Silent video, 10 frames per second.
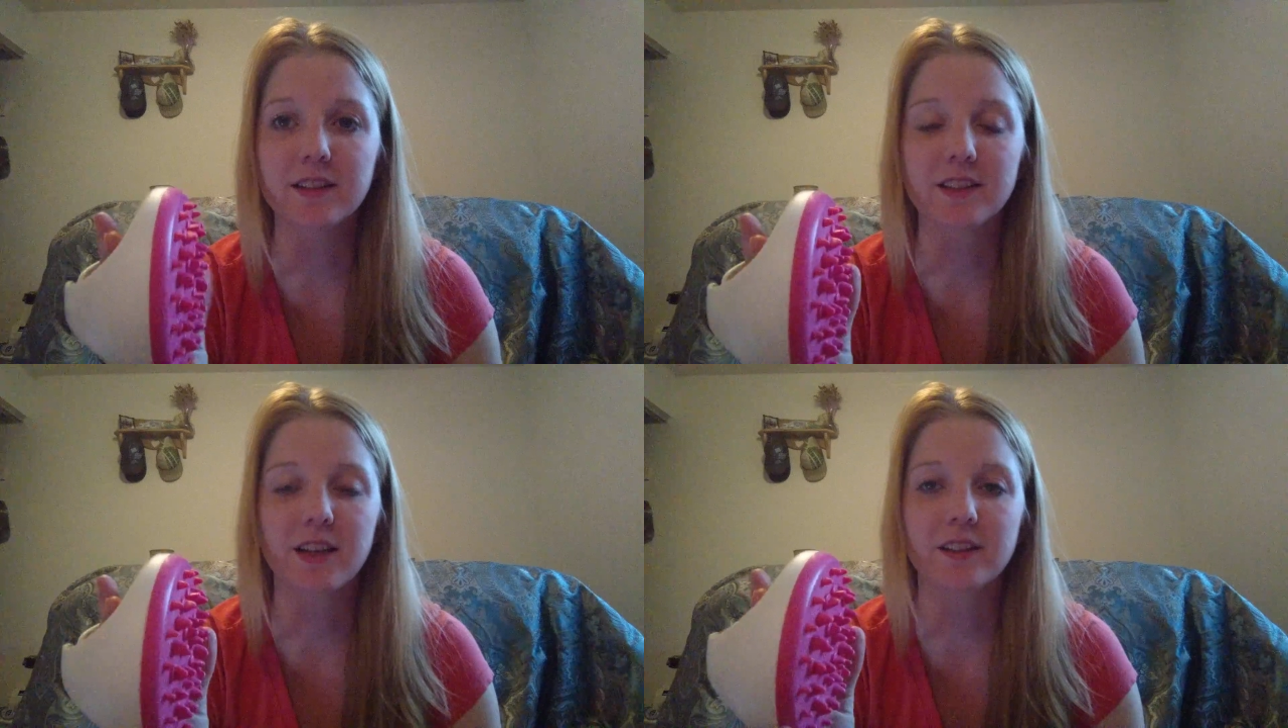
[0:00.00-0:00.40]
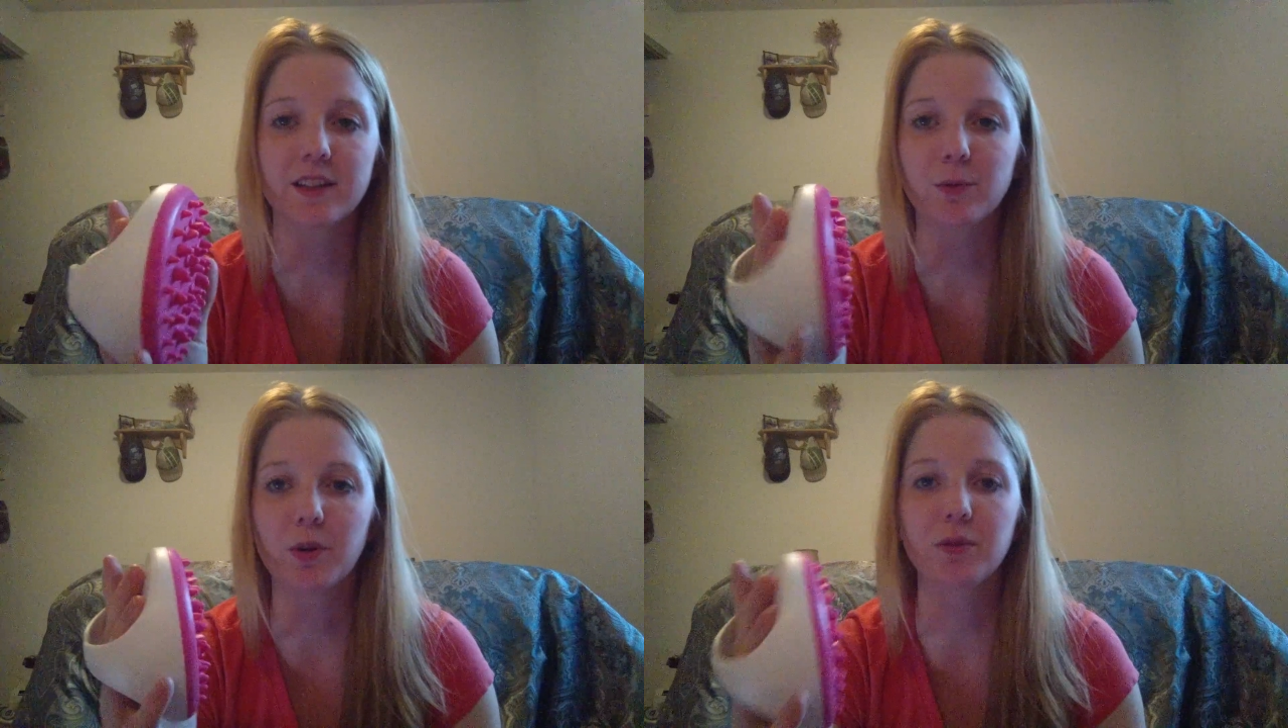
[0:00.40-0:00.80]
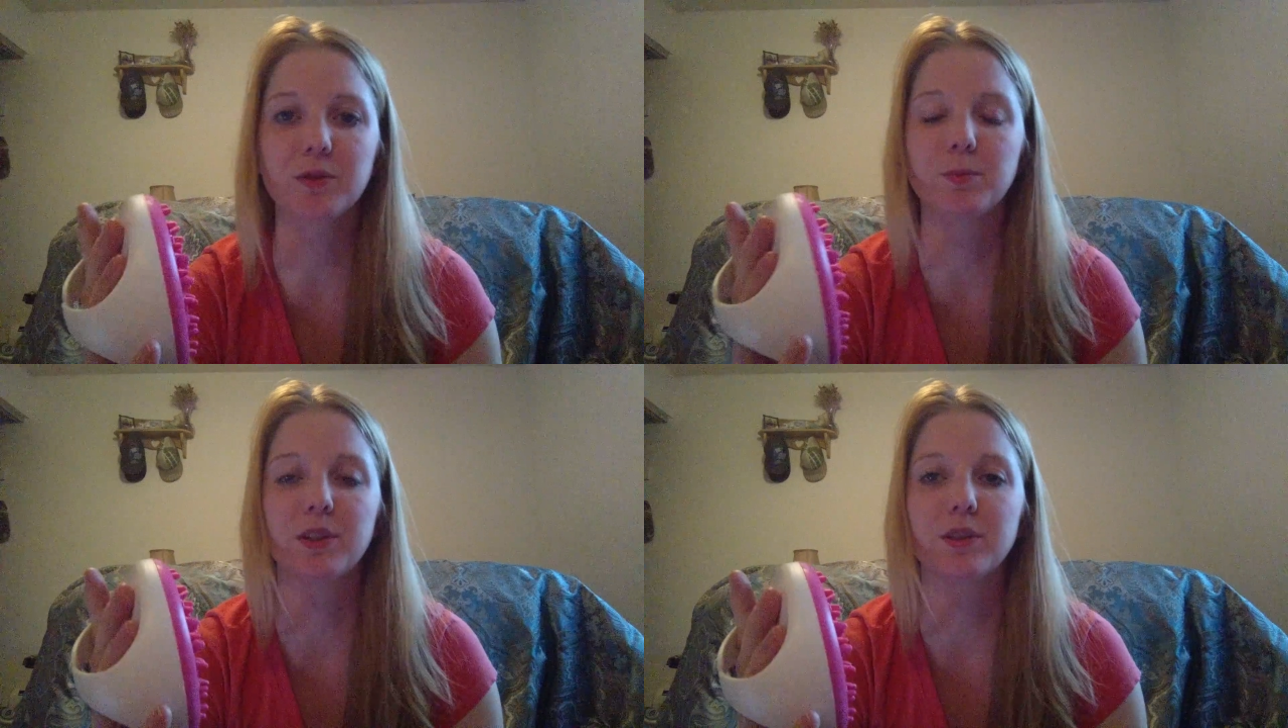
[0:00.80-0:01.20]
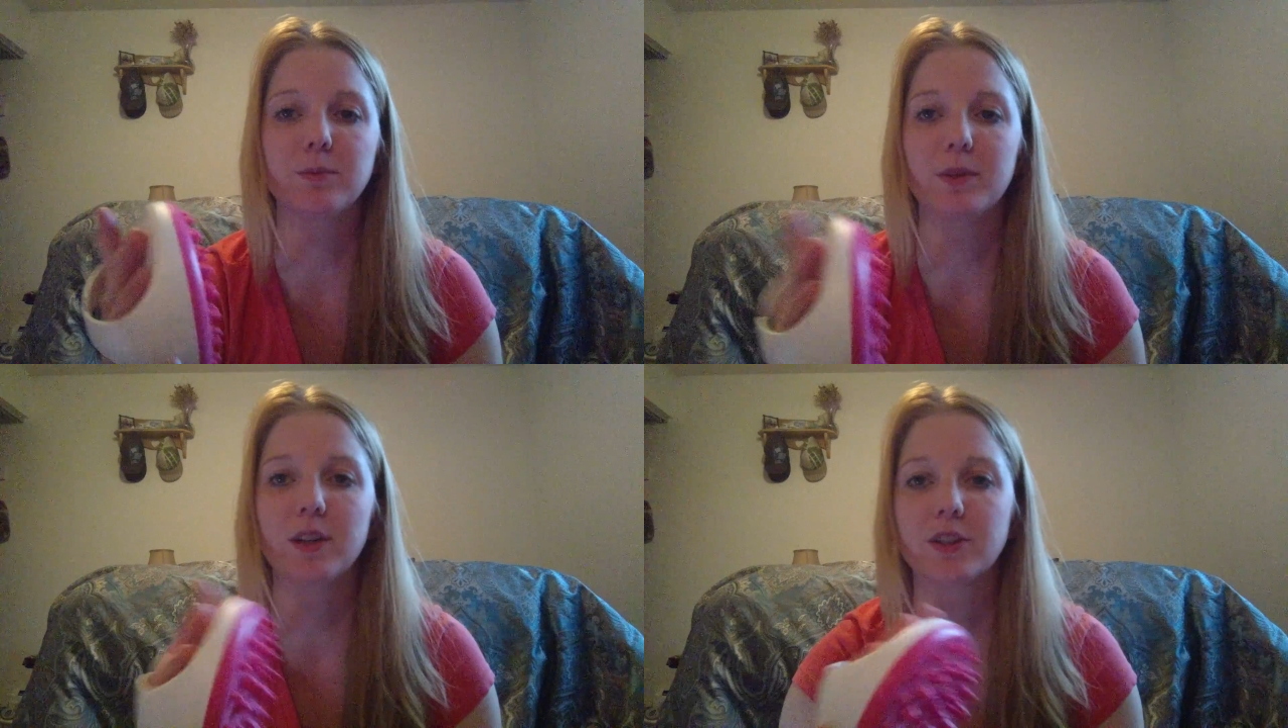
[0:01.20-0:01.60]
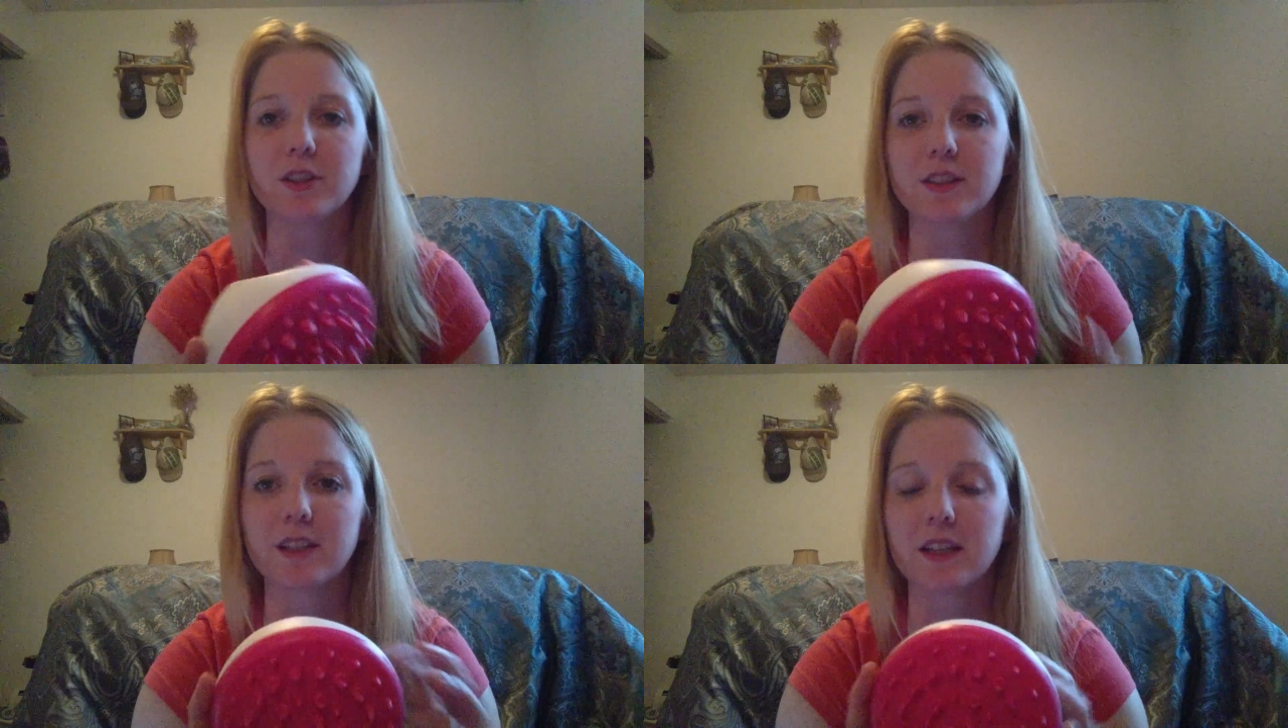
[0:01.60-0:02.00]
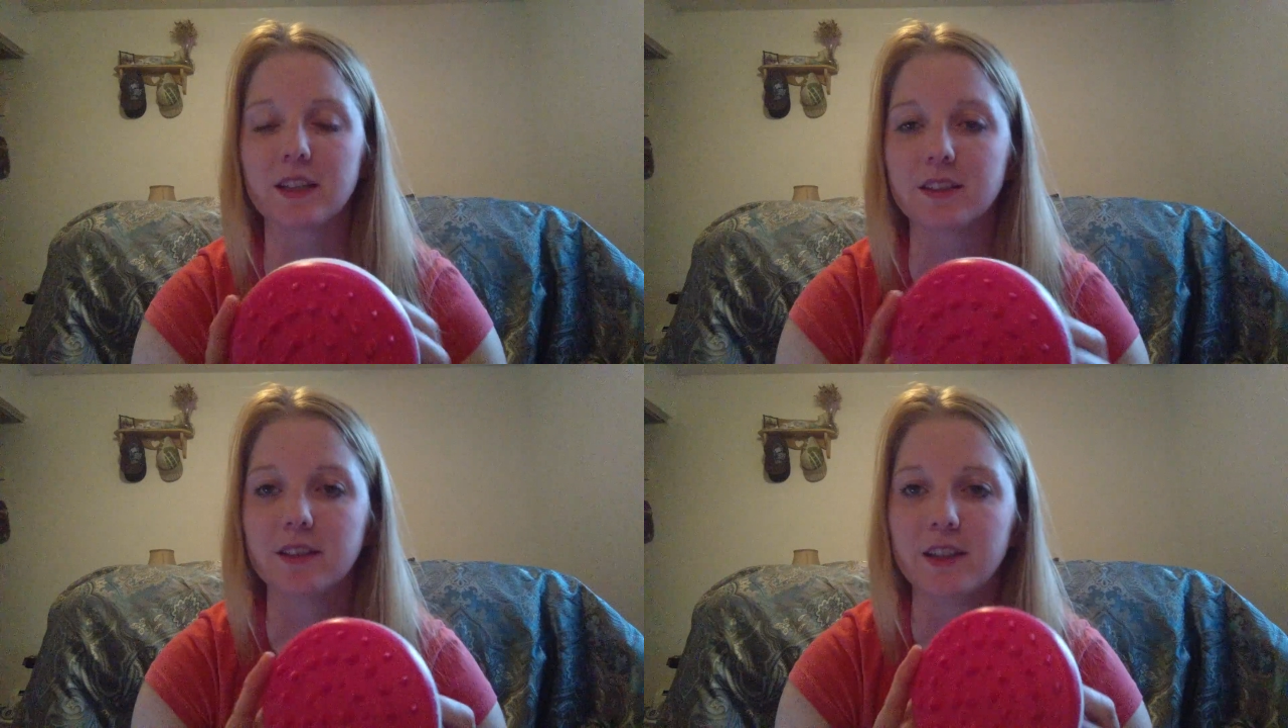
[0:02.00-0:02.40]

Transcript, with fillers: It's not like one of those bristle brushes that